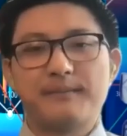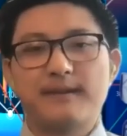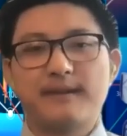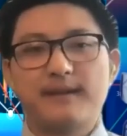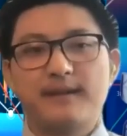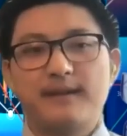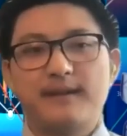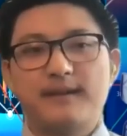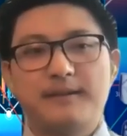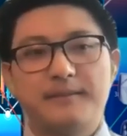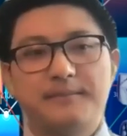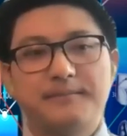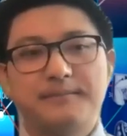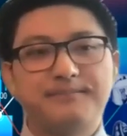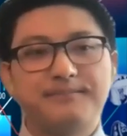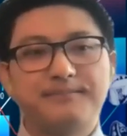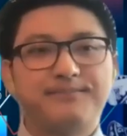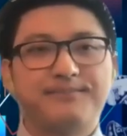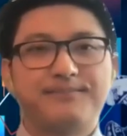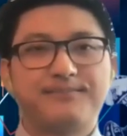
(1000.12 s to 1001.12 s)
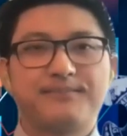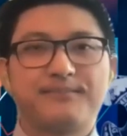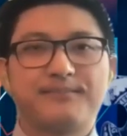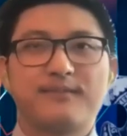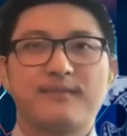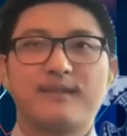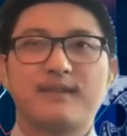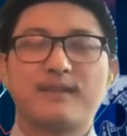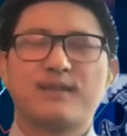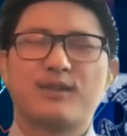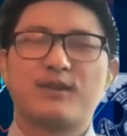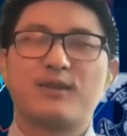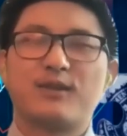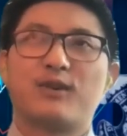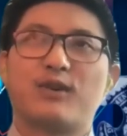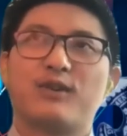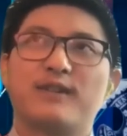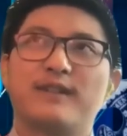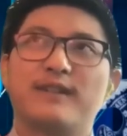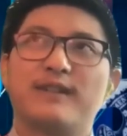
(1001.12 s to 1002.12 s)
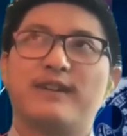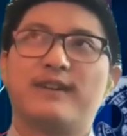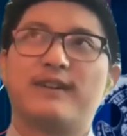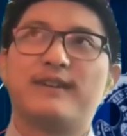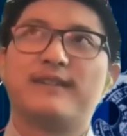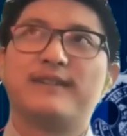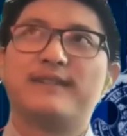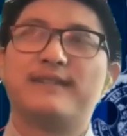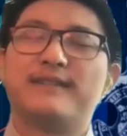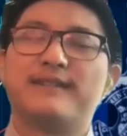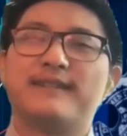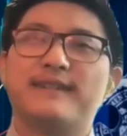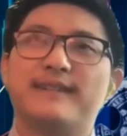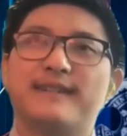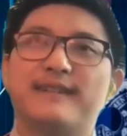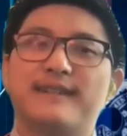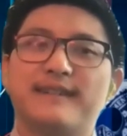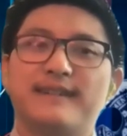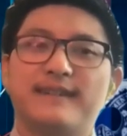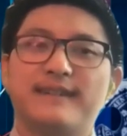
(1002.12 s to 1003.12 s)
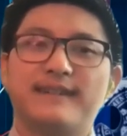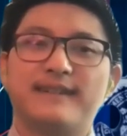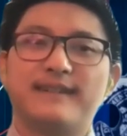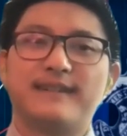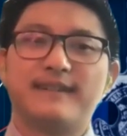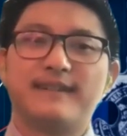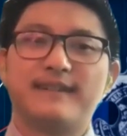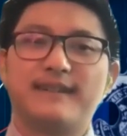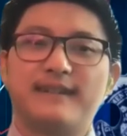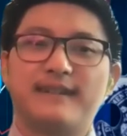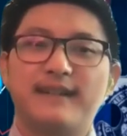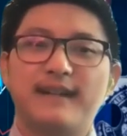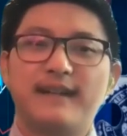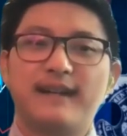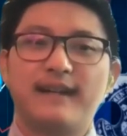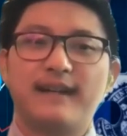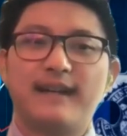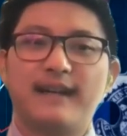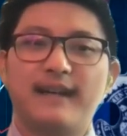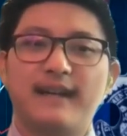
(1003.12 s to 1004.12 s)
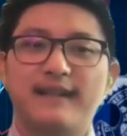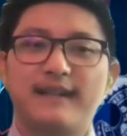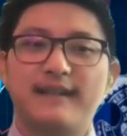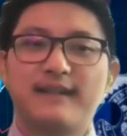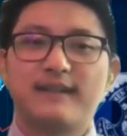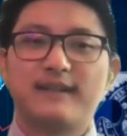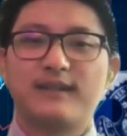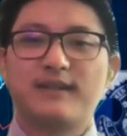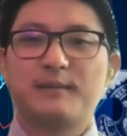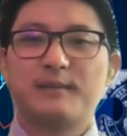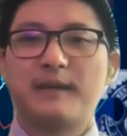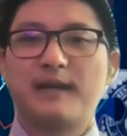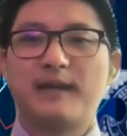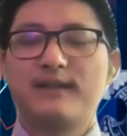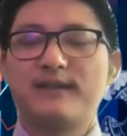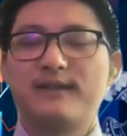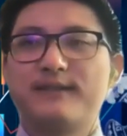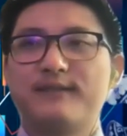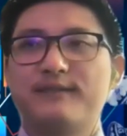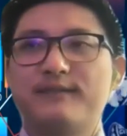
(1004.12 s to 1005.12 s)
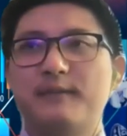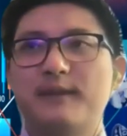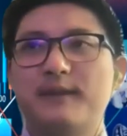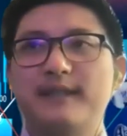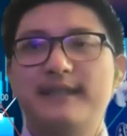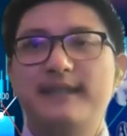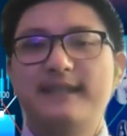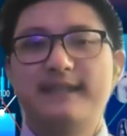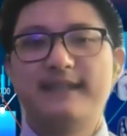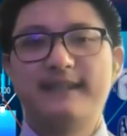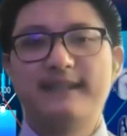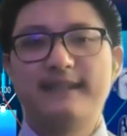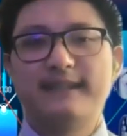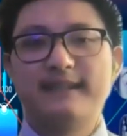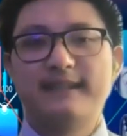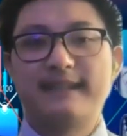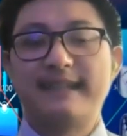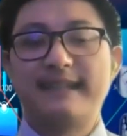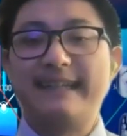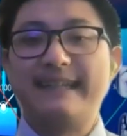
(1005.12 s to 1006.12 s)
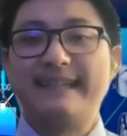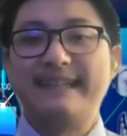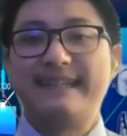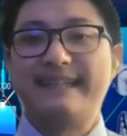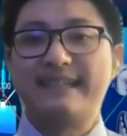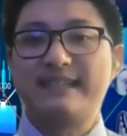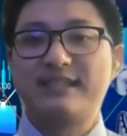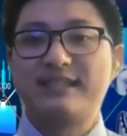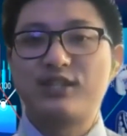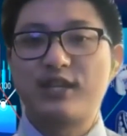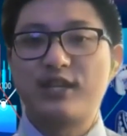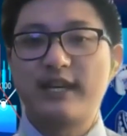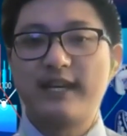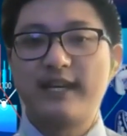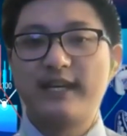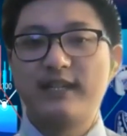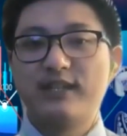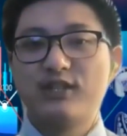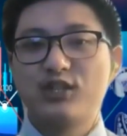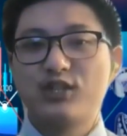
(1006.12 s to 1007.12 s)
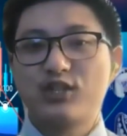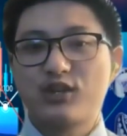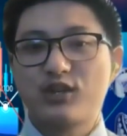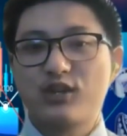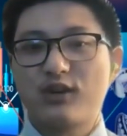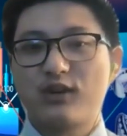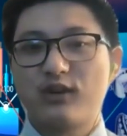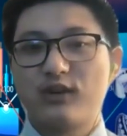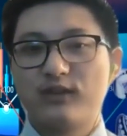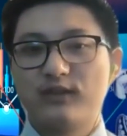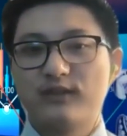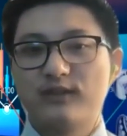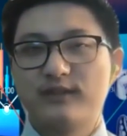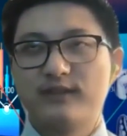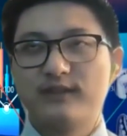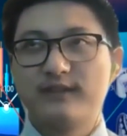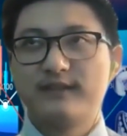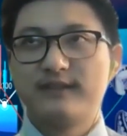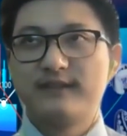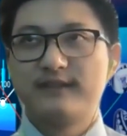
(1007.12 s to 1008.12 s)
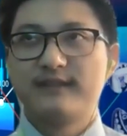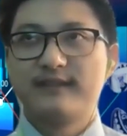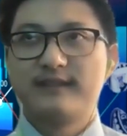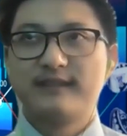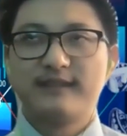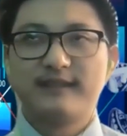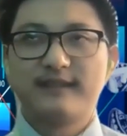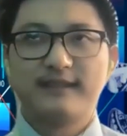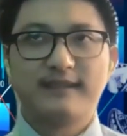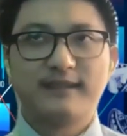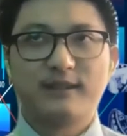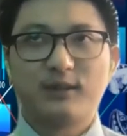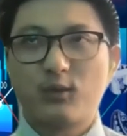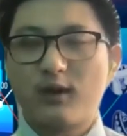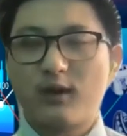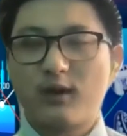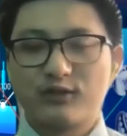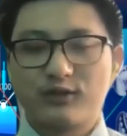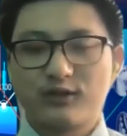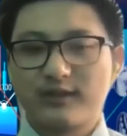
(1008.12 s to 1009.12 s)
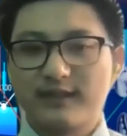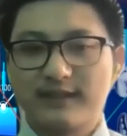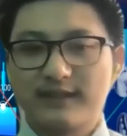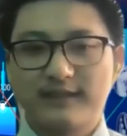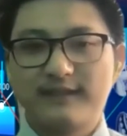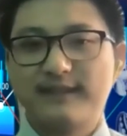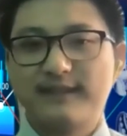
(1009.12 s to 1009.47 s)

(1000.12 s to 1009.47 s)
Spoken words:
So early on, I had a good amount of money in a Canadian exchange called Quadrica,